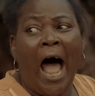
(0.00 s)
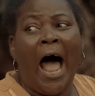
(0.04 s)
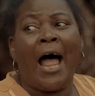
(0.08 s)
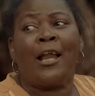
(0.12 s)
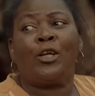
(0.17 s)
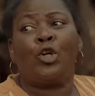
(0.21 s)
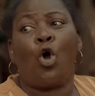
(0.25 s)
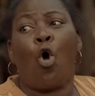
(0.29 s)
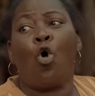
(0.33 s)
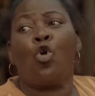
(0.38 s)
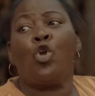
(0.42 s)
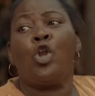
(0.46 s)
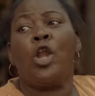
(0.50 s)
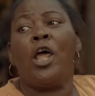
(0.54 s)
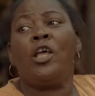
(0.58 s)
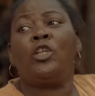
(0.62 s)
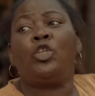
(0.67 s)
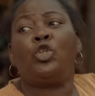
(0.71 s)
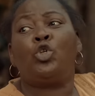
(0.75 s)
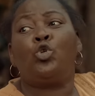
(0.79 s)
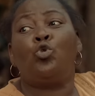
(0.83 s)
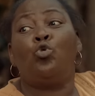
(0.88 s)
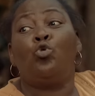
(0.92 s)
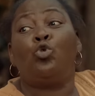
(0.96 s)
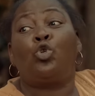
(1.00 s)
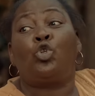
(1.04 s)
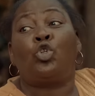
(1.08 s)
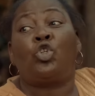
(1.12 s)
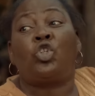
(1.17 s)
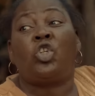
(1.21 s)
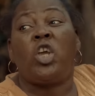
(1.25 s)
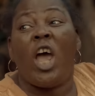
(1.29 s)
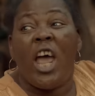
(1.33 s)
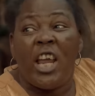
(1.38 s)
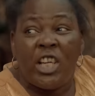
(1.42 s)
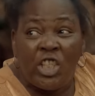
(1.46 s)
And unless you
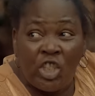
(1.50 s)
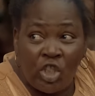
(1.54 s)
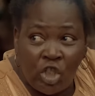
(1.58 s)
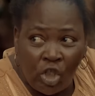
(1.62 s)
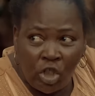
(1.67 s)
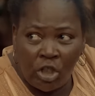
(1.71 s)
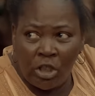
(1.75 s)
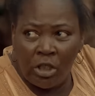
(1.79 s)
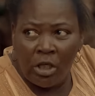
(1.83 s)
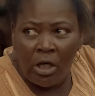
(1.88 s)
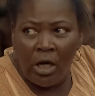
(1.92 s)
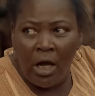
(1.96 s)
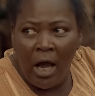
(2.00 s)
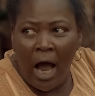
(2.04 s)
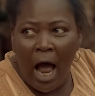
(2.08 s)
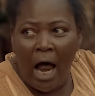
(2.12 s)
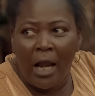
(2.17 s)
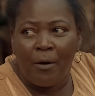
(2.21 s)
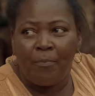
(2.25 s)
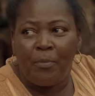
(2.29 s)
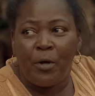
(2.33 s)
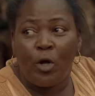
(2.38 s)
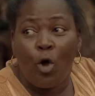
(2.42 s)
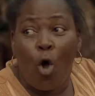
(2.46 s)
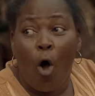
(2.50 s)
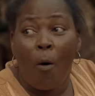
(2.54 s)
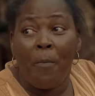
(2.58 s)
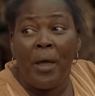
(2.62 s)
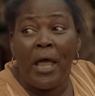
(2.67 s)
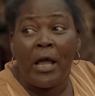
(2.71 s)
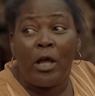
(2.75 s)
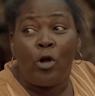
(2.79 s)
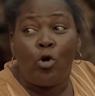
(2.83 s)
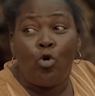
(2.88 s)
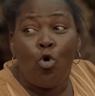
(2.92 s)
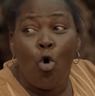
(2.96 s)
change and
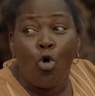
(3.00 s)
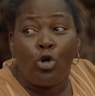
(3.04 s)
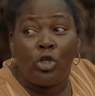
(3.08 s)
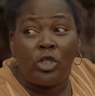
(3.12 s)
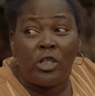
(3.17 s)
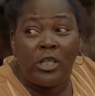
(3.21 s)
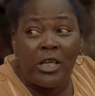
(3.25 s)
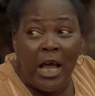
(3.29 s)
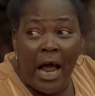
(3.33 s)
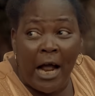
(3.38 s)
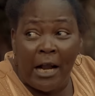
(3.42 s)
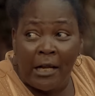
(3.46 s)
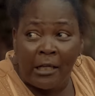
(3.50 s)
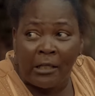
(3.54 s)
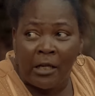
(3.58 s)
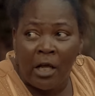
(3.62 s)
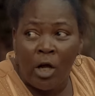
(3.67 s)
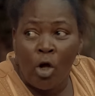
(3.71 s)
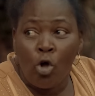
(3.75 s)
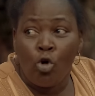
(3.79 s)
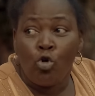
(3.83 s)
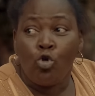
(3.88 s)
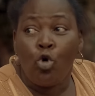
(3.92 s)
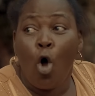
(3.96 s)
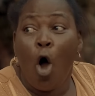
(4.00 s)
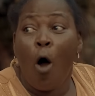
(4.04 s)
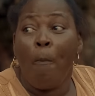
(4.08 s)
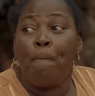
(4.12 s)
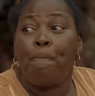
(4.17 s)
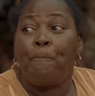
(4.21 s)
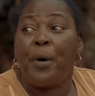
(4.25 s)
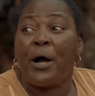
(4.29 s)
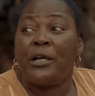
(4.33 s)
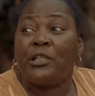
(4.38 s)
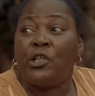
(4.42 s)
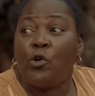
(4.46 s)
become a good girl,
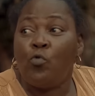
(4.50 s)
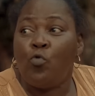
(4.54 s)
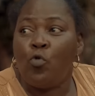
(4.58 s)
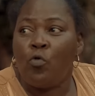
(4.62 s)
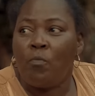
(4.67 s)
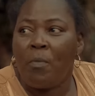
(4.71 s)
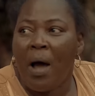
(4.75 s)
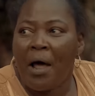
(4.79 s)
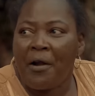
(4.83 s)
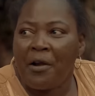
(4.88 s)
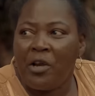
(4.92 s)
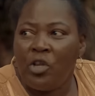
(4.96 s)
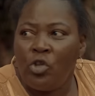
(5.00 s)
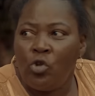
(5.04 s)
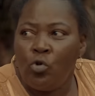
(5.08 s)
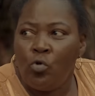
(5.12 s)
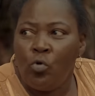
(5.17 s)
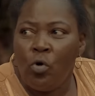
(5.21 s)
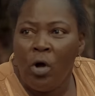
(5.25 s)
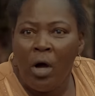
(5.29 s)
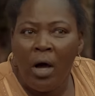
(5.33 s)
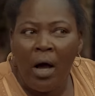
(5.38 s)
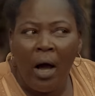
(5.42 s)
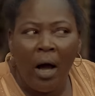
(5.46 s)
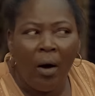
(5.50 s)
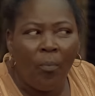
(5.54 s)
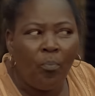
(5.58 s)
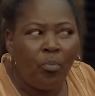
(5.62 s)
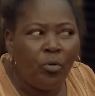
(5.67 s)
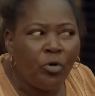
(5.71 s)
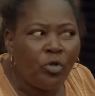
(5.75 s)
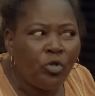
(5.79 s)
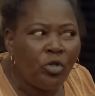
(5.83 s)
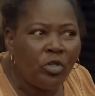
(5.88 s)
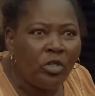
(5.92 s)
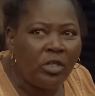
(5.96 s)
nobody will marry you
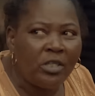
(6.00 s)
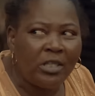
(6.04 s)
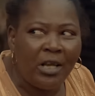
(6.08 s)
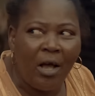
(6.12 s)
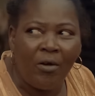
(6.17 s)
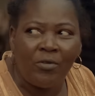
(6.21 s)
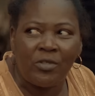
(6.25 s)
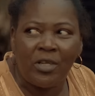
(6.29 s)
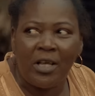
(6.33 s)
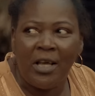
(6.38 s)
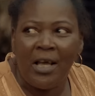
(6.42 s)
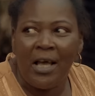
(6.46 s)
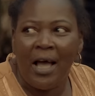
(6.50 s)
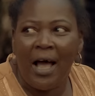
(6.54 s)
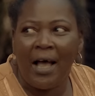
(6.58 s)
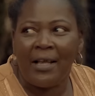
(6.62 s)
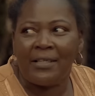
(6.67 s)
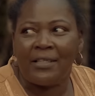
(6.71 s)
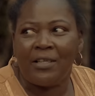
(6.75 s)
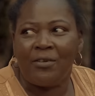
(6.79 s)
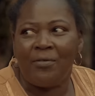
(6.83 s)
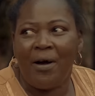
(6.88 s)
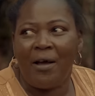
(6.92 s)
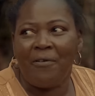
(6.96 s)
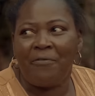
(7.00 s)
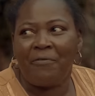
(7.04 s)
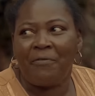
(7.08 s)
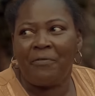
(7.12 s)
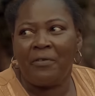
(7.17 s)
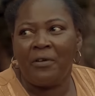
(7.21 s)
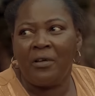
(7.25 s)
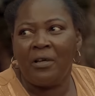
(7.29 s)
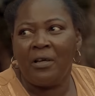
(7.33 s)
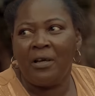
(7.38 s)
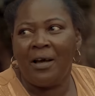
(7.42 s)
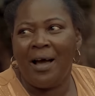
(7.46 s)
and put you in his house as a
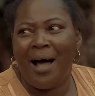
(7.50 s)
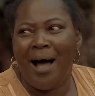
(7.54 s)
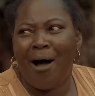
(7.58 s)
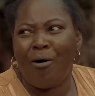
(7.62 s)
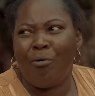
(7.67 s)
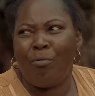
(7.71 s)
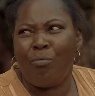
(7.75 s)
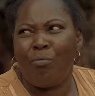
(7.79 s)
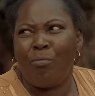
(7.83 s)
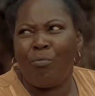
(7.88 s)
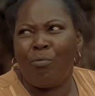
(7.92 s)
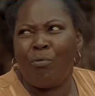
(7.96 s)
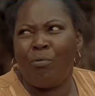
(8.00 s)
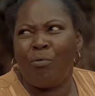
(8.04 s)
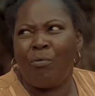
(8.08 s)
wife. How?